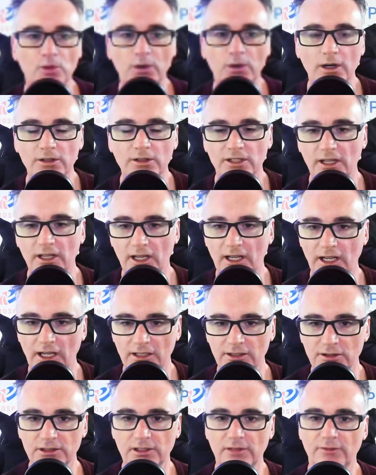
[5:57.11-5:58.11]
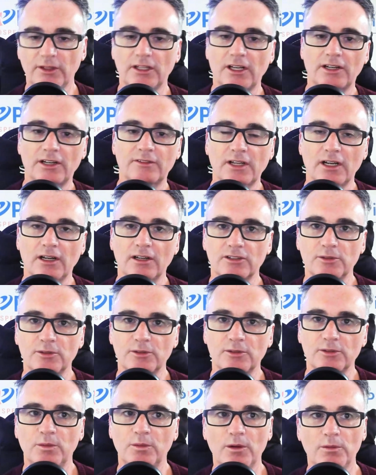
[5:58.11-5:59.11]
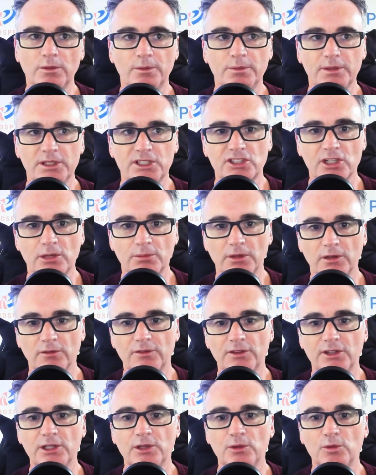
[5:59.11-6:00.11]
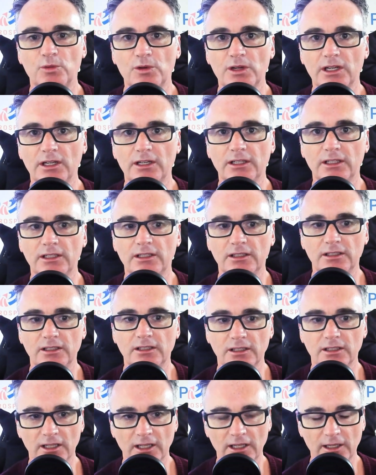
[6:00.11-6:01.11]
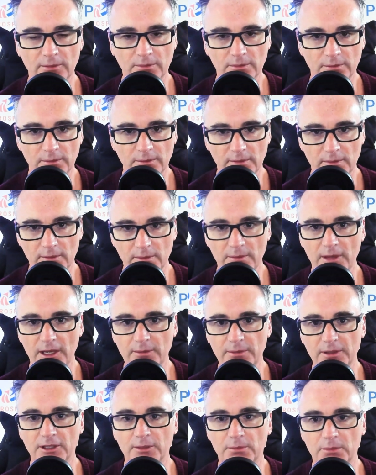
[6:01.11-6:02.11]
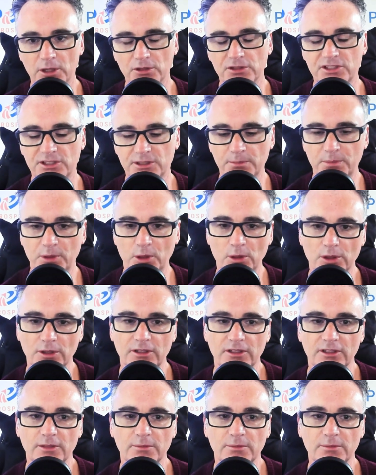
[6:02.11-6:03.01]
what I know you have a lot of character, but what would be some of the really, um, maybe the most important